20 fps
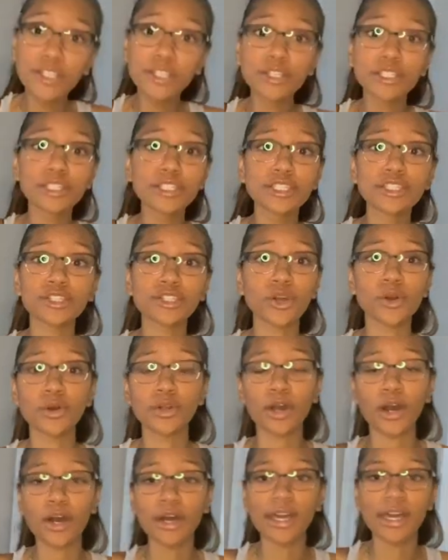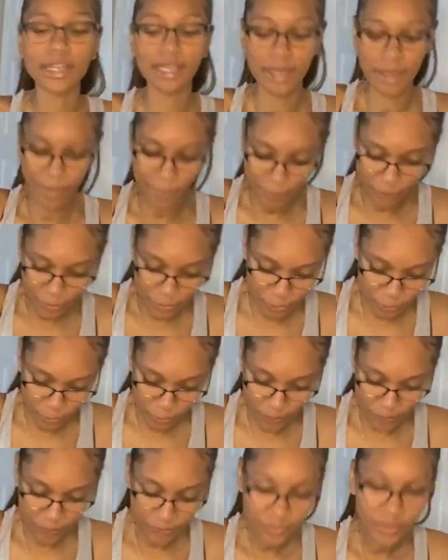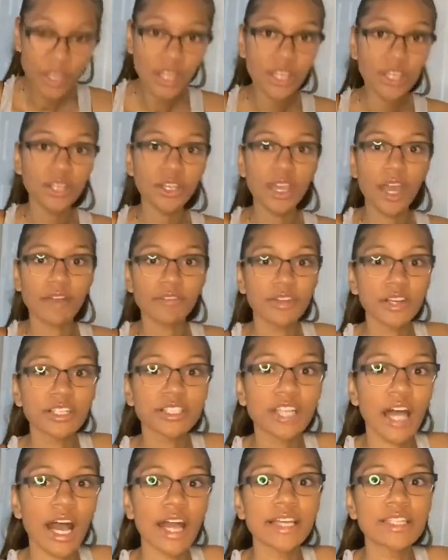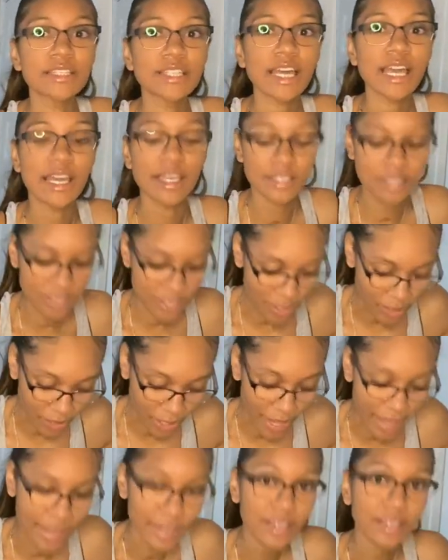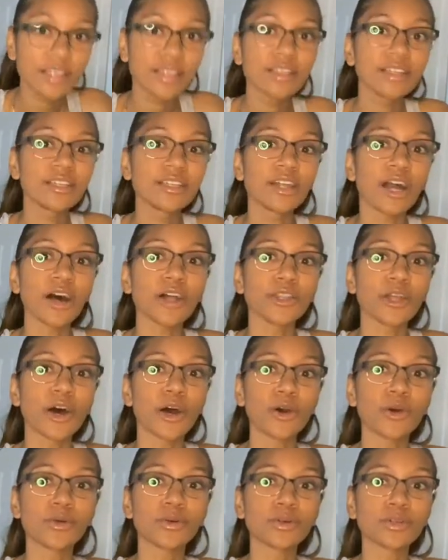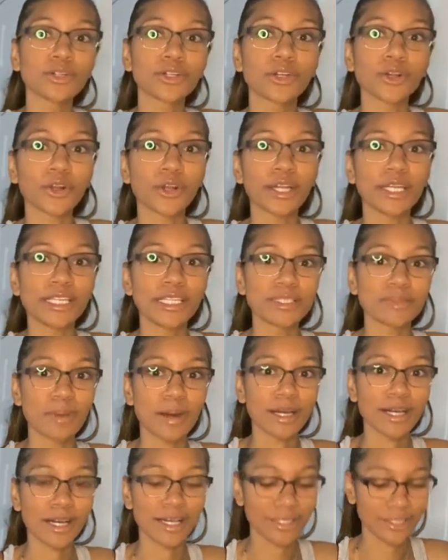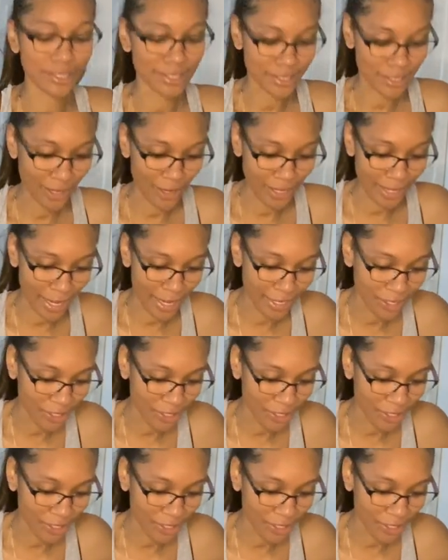it on and then boom you have your tights and so like y'all know green is my color so i got green